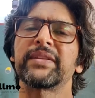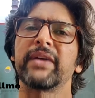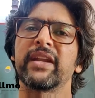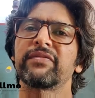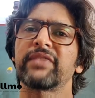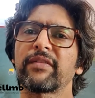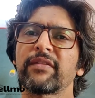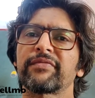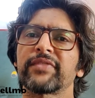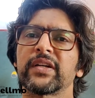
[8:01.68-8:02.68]
the benefit
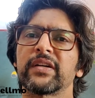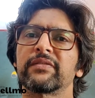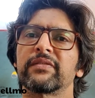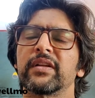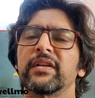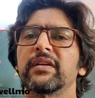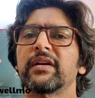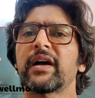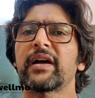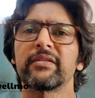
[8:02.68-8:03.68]
of,
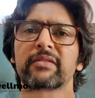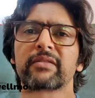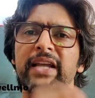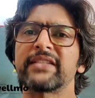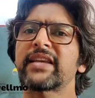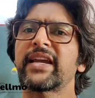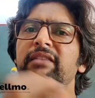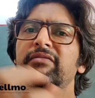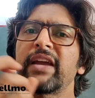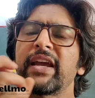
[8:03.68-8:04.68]
hindsight,
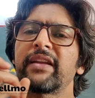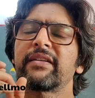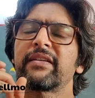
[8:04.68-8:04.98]
where